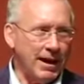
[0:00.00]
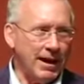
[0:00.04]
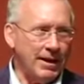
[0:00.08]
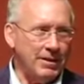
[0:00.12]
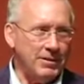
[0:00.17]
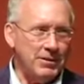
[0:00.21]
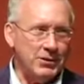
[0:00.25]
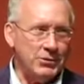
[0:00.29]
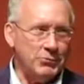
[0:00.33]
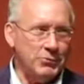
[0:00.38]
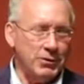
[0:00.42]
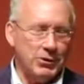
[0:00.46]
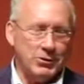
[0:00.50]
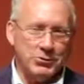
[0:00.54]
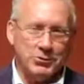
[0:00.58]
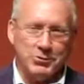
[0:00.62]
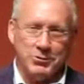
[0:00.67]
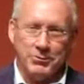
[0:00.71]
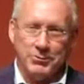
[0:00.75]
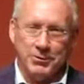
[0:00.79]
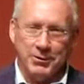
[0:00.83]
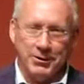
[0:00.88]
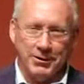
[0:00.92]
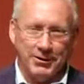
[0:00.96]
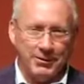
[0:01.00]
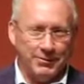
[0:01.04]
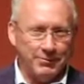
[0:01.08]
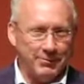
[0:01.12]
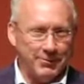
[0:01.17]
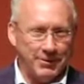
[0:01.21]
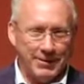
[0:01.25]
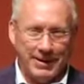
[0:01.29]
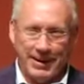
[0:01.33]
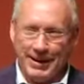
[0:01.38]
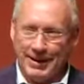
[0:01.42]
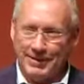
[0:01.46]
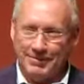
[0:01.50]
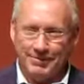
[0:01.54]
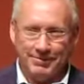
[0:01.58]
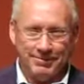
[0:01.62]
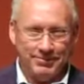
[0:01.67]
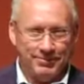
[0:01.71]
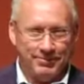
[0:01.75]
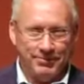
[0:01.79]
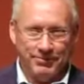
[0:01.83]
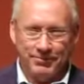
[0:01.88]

Not in this Western world, we're not.